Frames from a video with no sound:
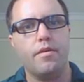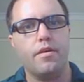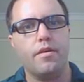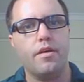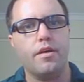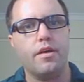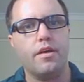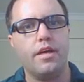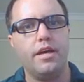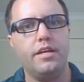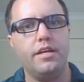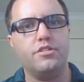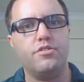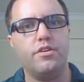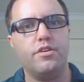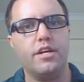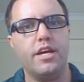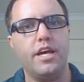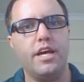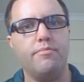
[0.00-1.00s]
Okay,
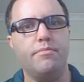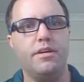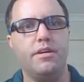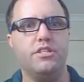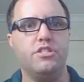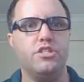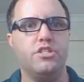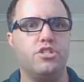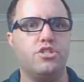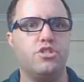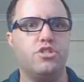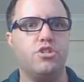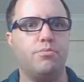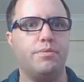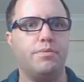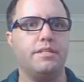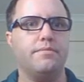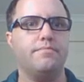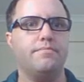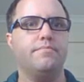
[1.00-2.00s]
truncate means just
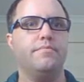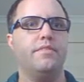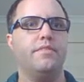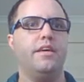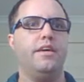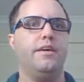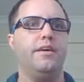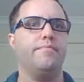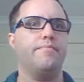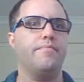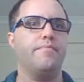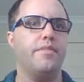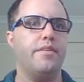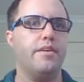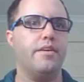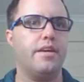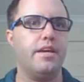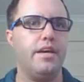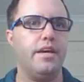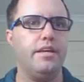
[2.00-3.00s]
chop it there.
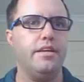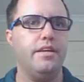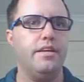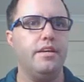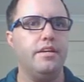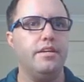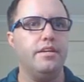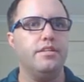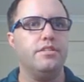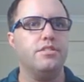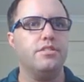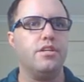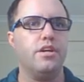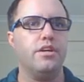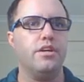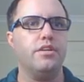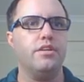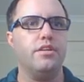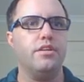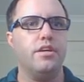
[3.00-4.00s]
Okay,
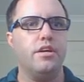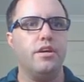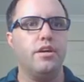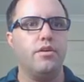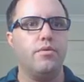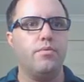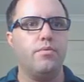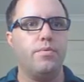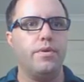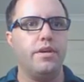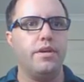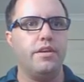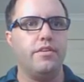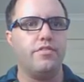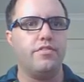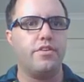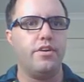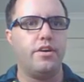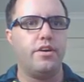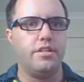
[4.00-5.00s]
so
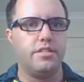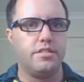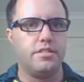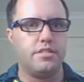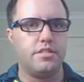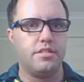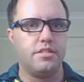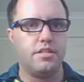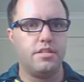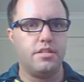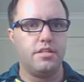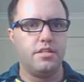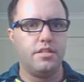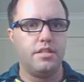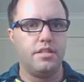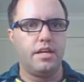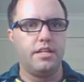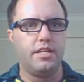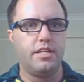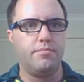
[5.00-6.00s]
we've got
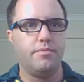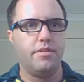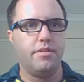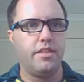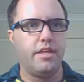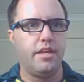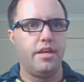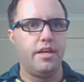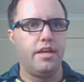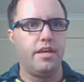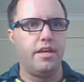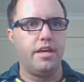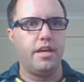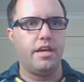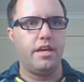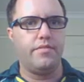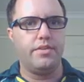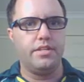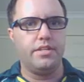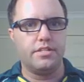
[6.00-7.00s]
that number there
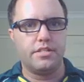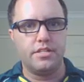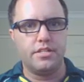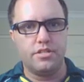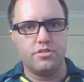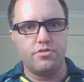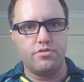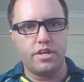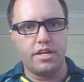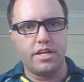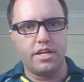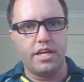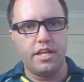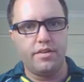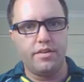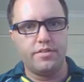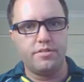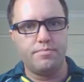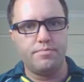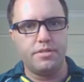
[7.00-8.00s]
and we're just going to
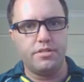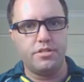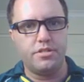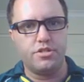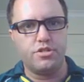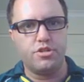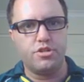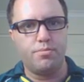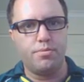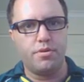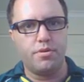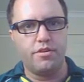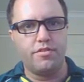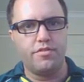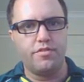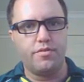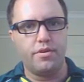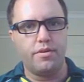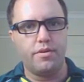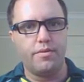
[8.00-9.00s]
truncate it which means just chop it
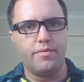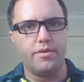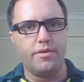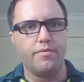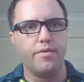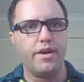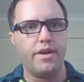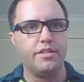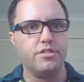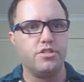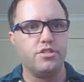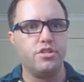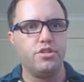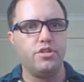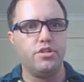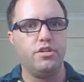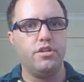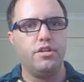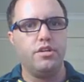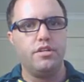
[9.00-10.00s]
off where we want to round
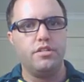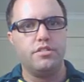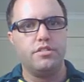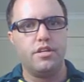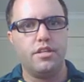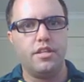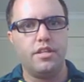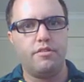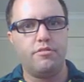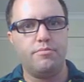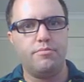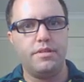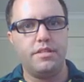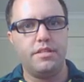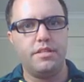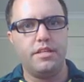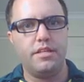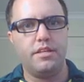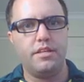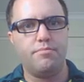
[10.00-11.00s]
to so that will
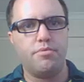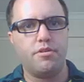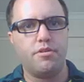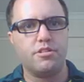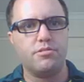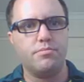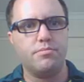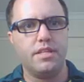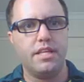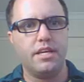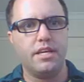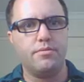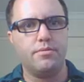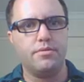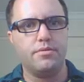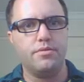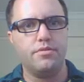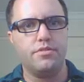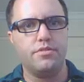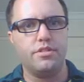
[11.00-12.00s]
be approximately
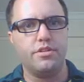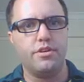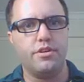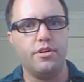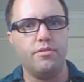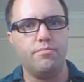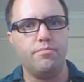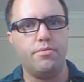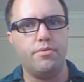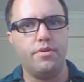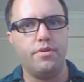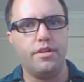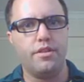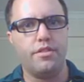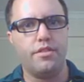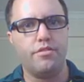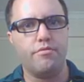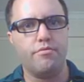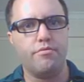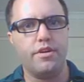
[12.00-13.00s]
equal to
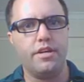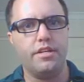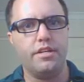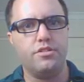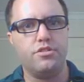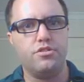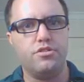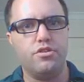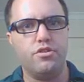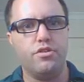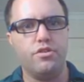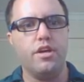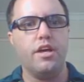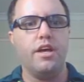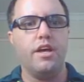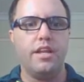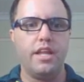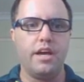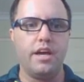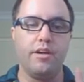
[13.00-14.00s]
0.32
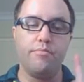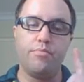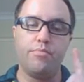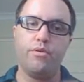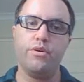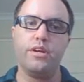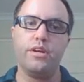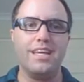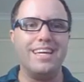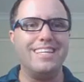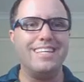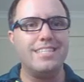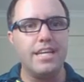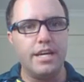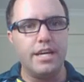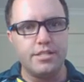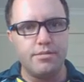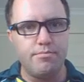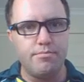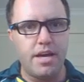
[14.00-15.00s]
now importantly it
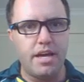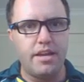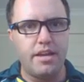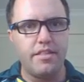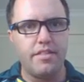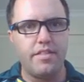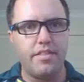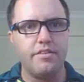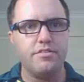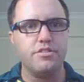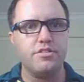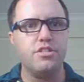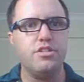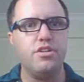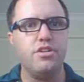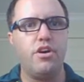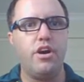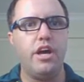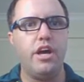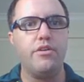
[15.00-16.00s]
doesn't matter that there is a
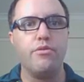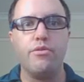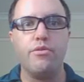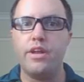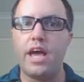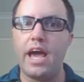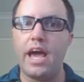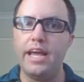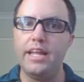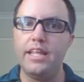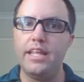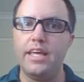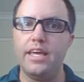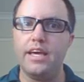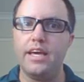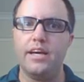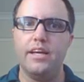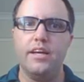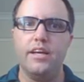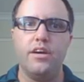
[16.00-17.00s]
9 or an 8
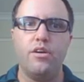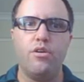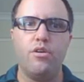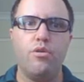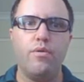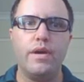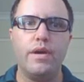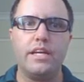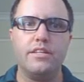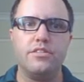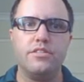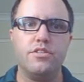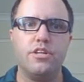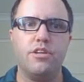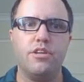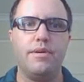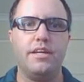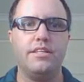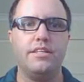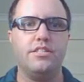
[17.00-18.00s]
here all we're
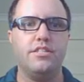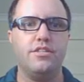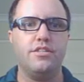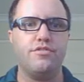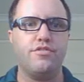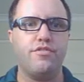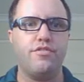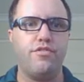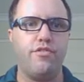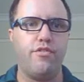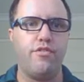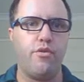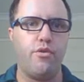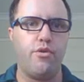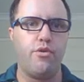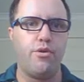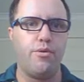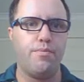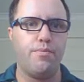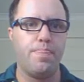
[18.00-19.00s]
concerned about is this
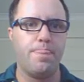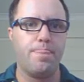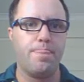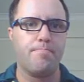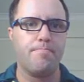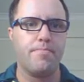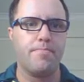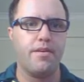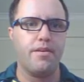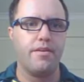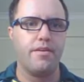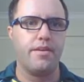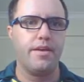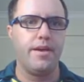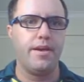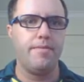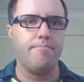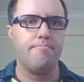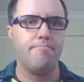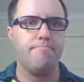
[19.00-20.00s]
4
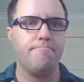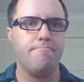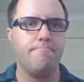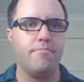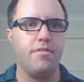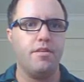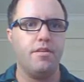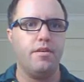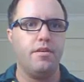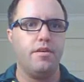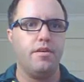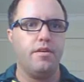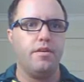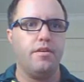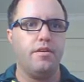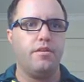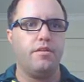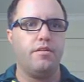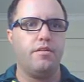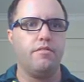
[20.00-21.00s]
okay
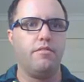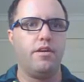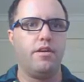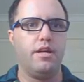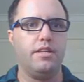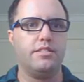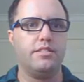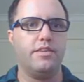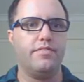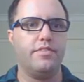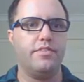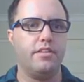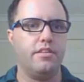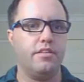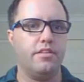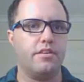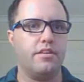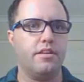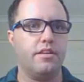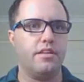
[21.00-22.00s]
alright let's have a
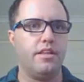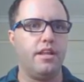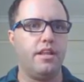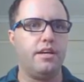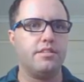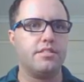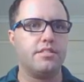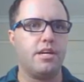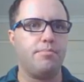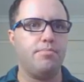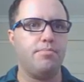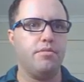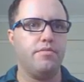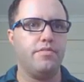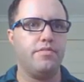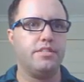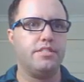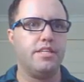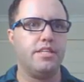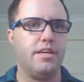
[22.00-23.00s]
look at the last couple
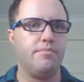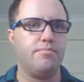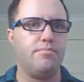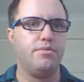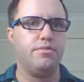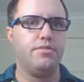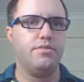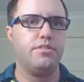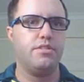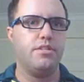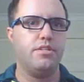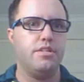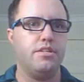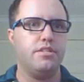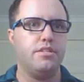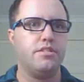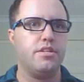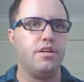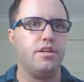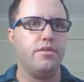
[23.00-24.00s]
of examples
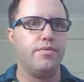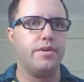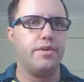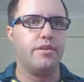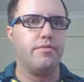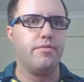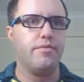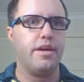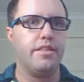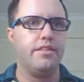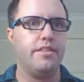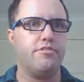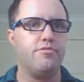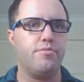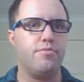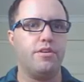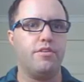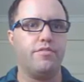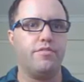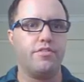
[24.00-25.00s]
so we're going to round
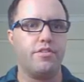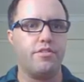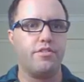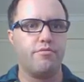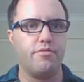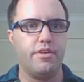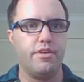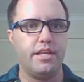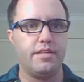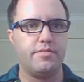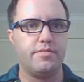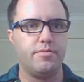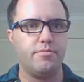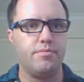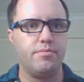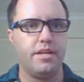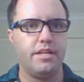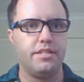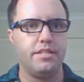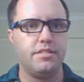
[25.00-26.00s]
this one off to three decimal
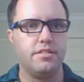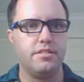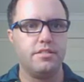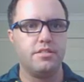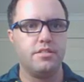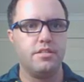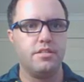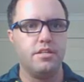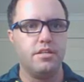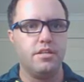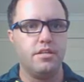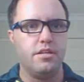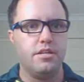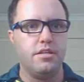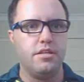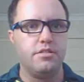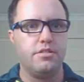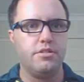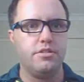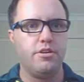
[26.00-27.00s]
places
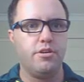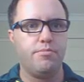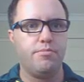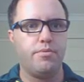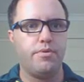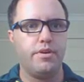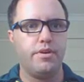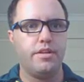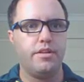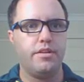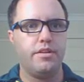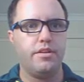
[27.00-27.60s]
zero point